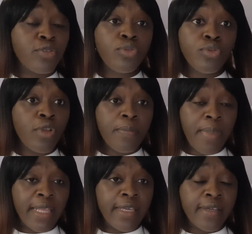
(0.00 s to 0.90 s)
So do not
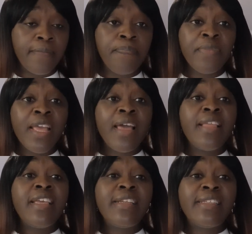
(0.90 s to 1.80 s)
panic.
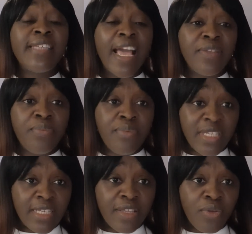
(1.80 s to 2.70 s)
The third
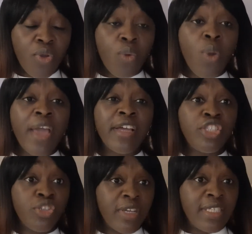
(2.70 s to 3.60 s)
reason why your
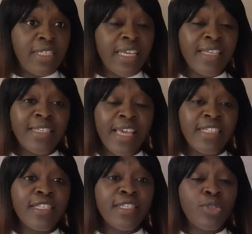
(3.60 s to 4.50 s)
joystick is
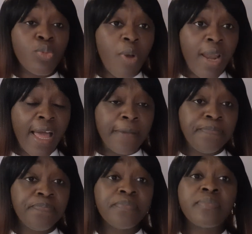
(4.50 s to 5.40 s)
getting smaller
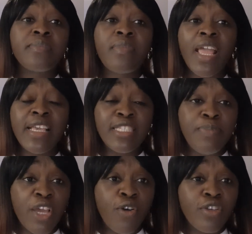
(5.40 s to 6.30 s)
is
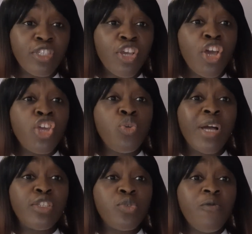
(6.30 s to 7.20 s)
because you
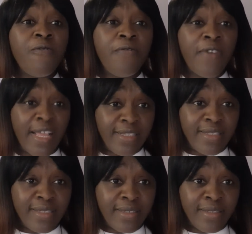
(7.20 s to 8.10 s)
are too
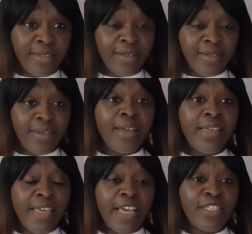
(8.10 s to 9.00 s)
fat.
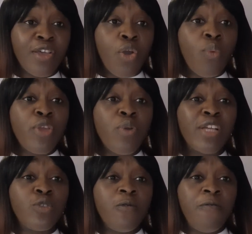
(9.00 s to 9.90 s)
Yes, when you
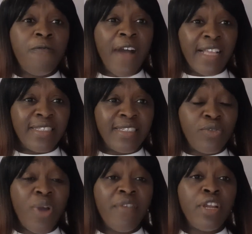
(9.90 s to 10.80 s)
are too fat,
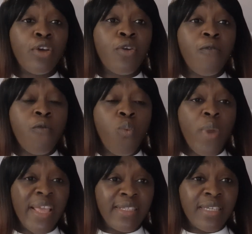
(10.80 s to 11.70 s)
you have a lot of
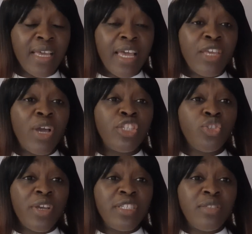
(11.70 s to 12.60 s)
weight, your
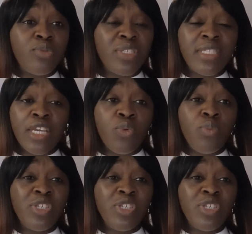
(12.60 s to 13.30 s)
joystick